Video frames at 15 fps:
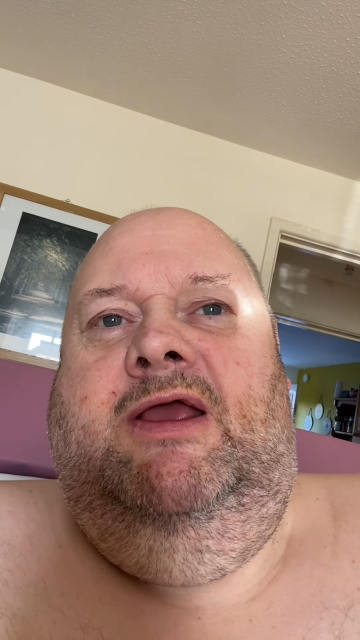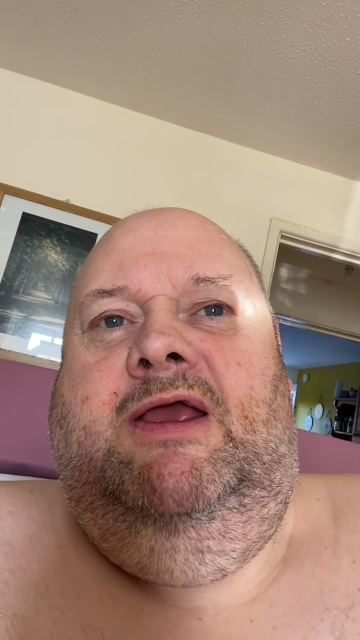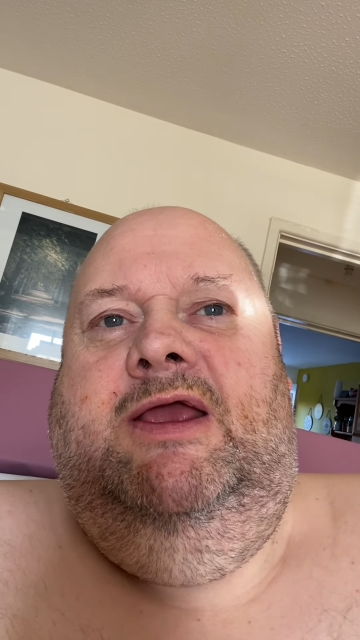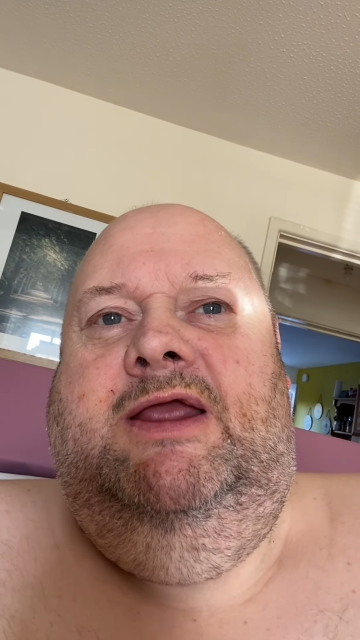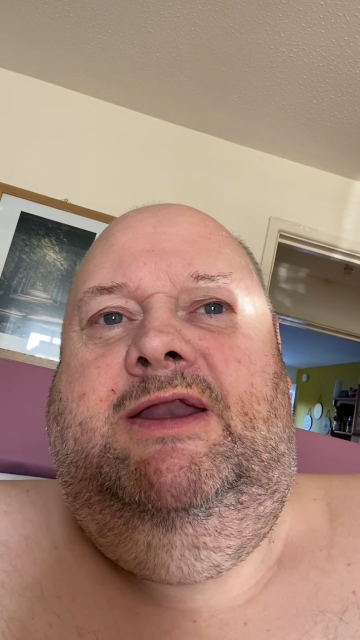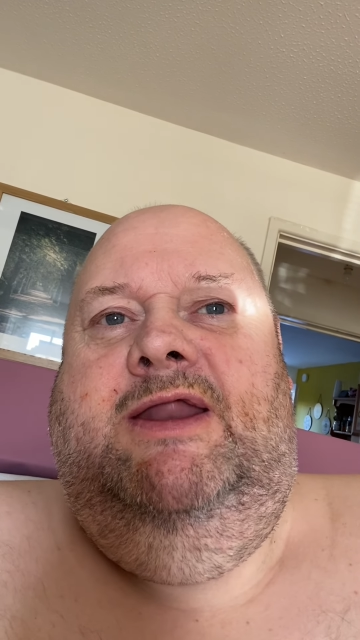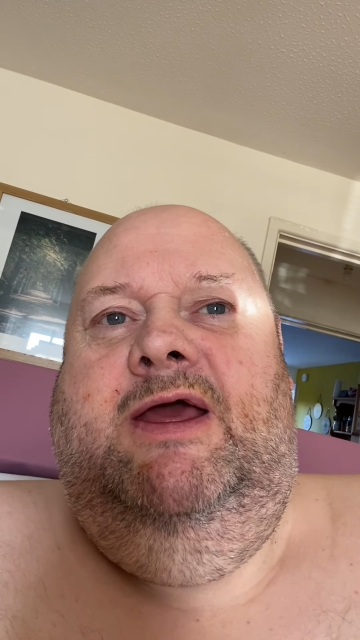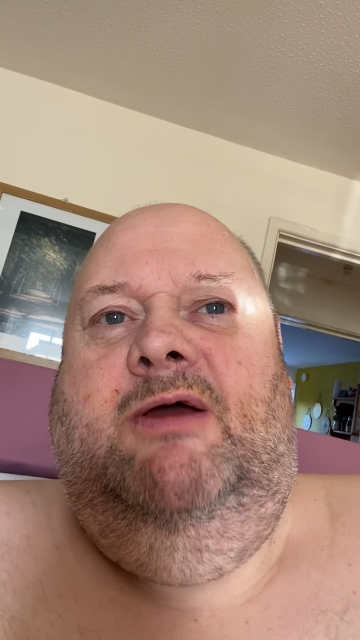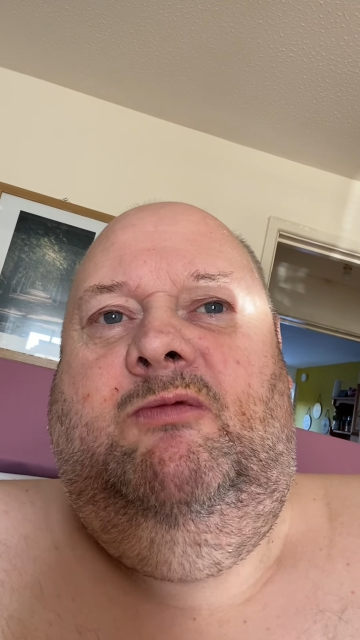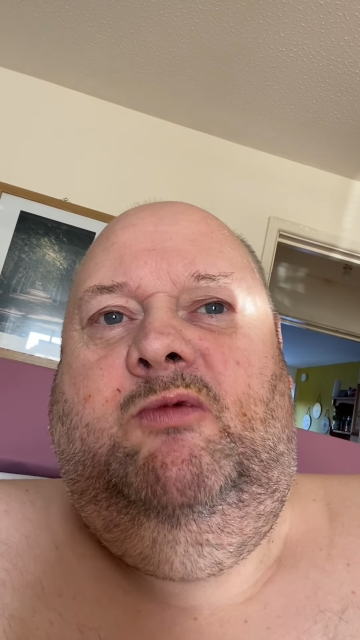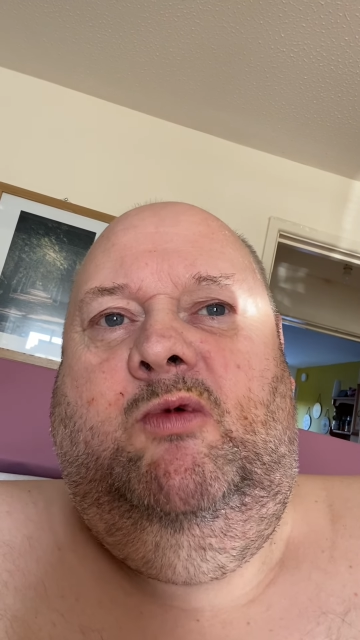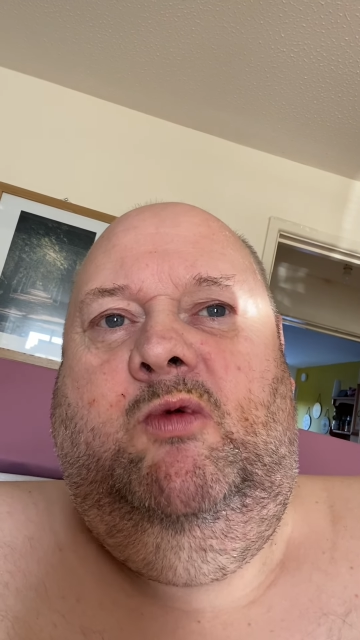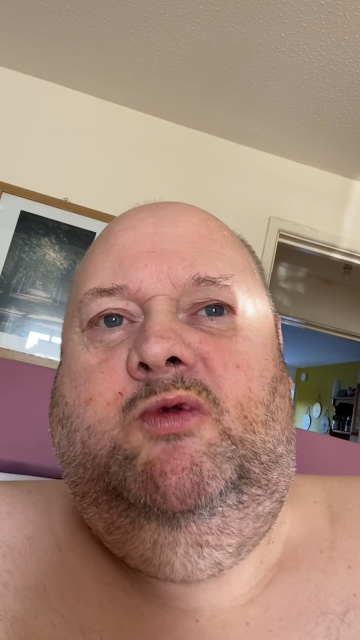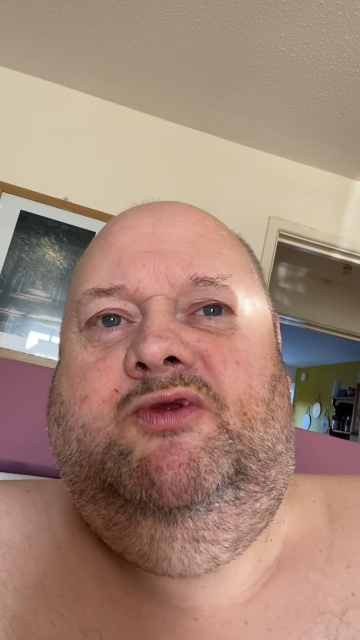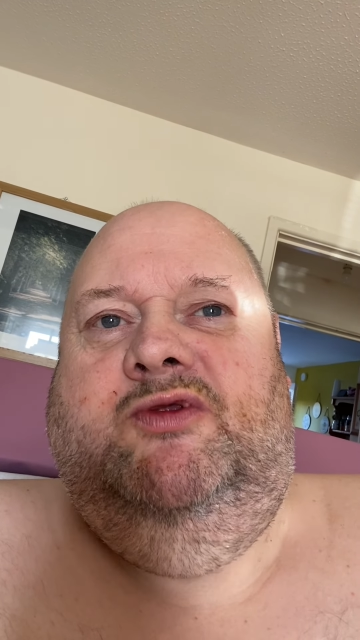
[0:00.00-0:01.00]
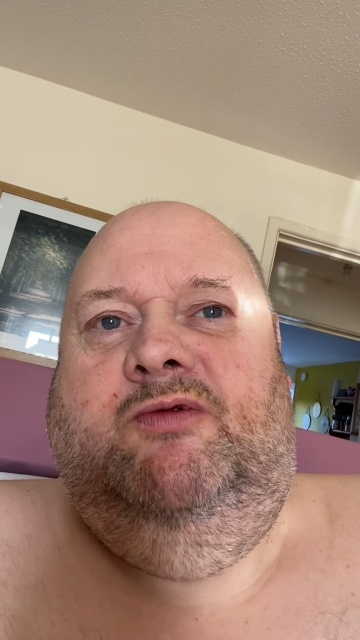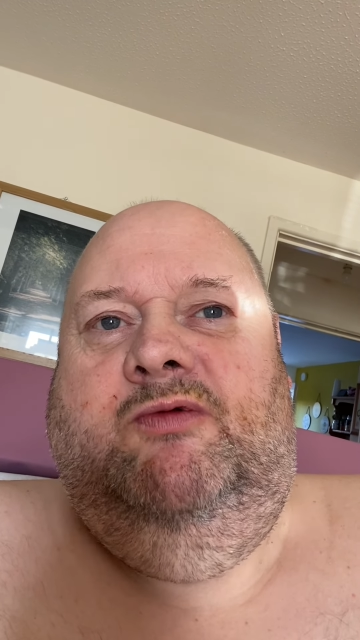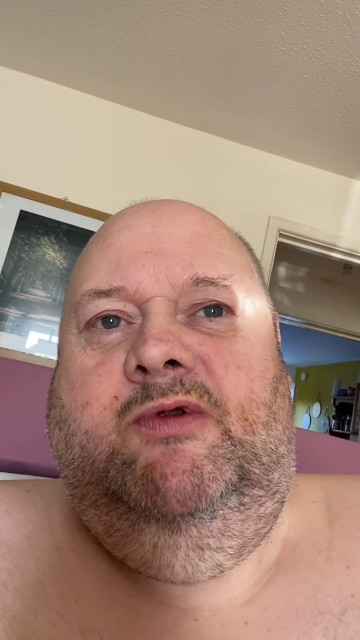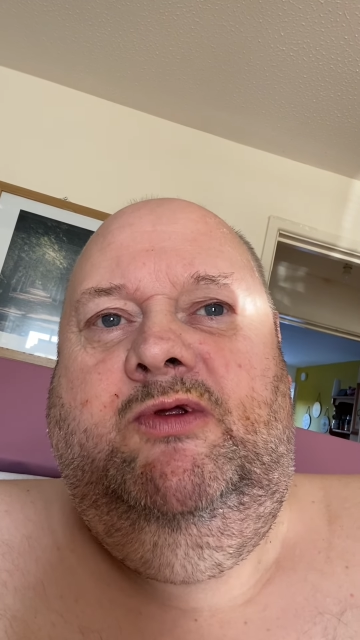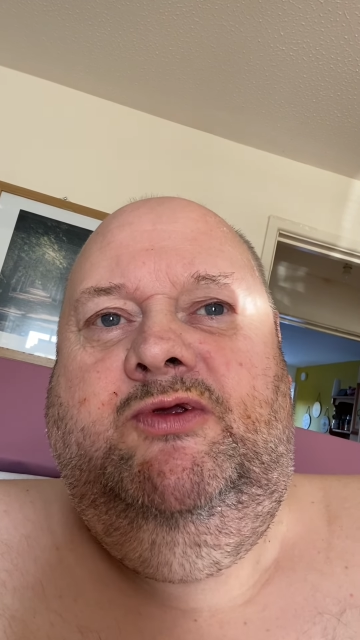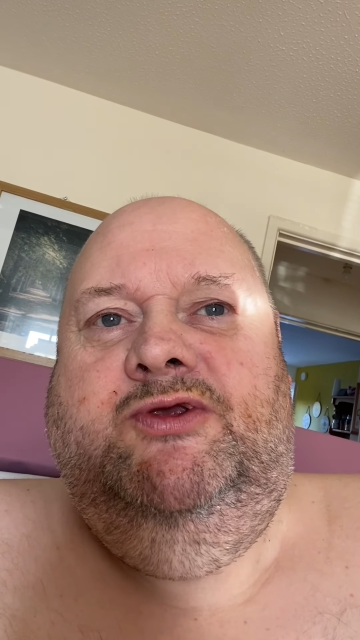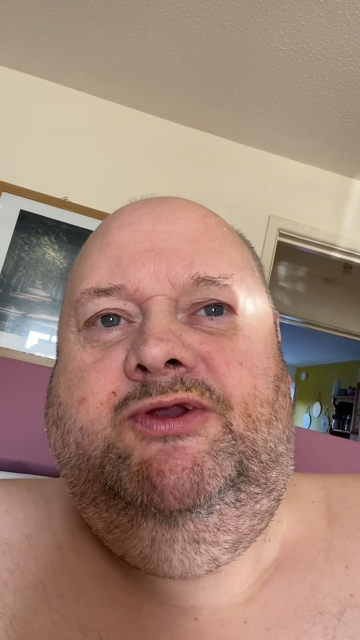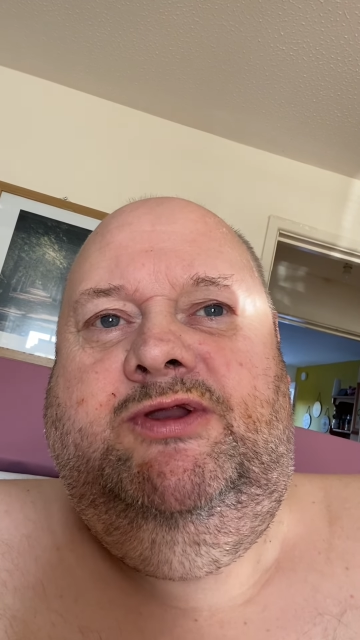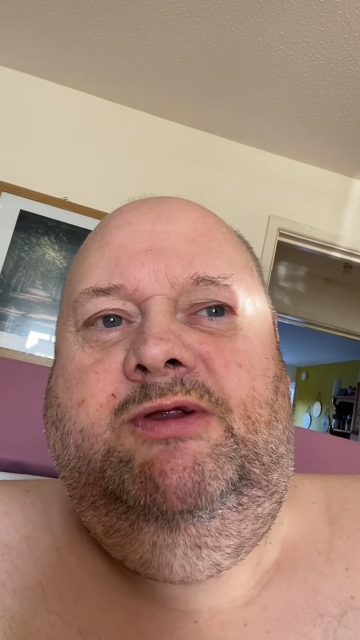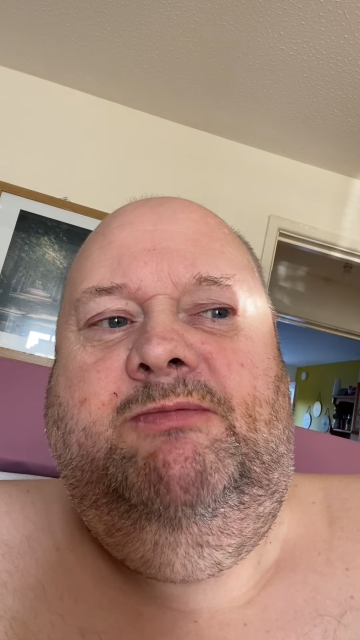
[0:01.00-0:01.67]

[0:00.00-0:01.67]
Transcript: He now rules the roost.